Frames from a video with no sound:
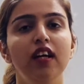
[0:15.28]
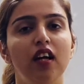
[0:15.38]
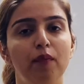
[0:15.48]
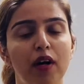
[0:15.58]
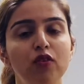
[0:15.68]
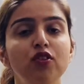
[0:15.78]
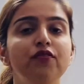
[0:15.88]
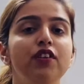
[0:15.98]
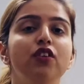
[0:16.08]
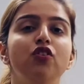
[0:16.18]
amount
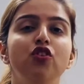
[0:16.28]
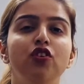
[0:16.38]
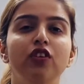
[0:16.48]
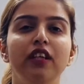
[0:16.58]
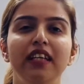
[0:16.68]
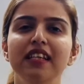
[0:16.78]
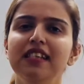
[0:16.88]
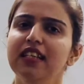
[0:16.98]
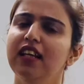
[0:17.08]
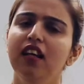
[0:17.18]
of energy
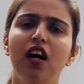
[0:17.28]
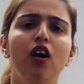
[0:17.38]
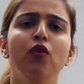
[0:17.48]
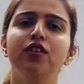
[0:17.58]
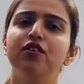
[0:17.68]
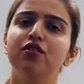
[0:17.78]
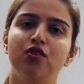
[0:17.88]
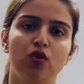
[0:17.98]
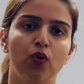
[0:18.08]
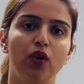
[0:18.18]
released, and how it is
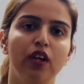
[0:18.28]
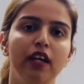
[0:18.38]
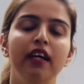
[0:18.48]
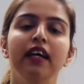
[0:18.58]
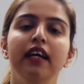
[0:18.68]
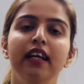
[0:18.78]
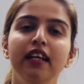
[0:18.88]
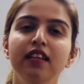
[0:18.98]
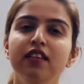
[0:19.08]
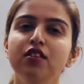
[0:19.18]
stored.
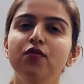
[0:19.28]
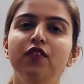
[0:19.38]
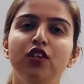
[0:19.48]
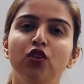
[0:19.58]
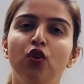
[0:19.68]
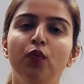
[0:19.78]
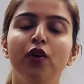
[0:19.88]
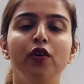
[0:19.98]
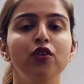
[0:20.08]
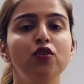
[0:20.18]
In this video, we're
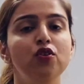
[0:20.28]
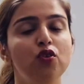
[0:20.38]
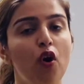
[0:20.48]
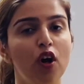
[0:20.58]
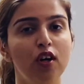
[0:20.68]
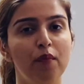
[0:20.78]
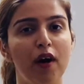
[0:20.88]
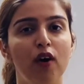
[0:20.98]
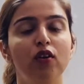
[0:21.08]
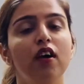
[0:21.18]
going to talk
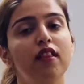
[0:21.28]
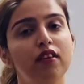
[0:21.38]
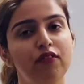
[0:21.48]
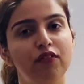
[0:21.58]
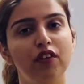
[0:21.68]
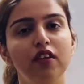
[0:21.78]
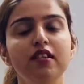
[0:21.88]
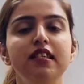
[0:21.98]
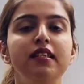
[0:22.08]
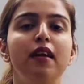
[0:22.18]
about the
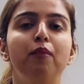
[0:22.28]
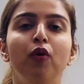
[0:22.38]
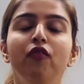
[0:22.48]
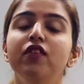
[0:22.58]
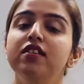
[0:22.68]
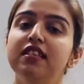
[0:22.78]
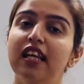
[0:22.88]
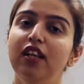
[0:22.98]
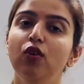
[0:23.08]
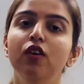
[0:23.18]
first step of
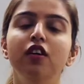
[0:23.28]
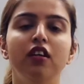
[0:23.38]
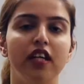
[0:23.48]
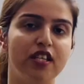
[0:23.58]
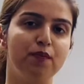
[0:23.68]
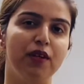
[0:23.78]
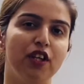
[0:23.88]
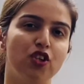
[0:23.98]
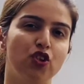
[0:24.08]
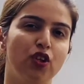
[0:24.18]
cellular
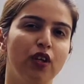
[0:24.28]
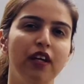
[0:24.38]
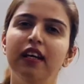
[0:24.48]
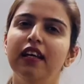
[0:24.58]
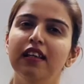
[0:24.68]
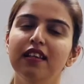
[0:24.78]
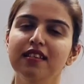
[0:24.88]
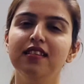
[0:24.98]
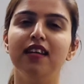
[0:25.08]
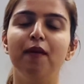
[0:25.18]
respiration. This
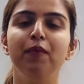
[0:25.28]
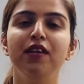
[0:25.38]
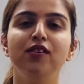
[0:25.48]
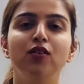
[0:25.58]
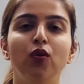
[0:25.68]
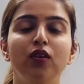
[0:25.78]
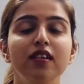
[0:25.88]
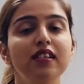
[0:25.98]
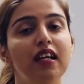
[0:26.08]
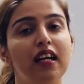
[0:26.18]
step is known
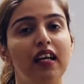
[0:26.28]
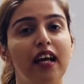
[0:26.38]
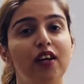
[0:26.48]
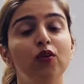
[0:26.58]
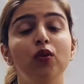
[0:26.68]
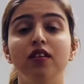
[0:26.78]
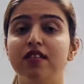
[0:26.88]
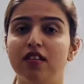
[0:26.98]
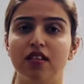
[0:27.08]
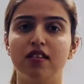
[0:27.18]
as
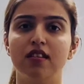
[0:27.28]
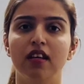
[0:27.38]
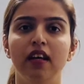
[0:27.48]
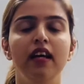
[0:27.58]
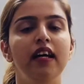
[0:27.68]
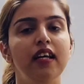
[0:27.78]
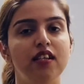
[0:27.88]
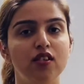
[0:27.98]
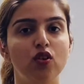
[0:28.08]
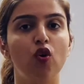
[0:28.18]
glycolysis. It
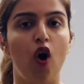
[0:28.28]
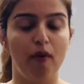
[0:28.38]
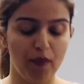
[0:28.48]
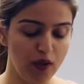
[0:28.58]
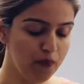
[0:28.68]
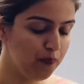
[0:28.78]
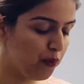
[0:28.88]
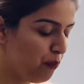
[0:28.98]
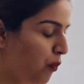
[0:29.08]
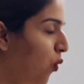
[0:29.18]
is common
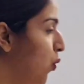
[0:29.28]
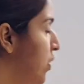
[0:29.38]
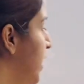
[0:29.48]
both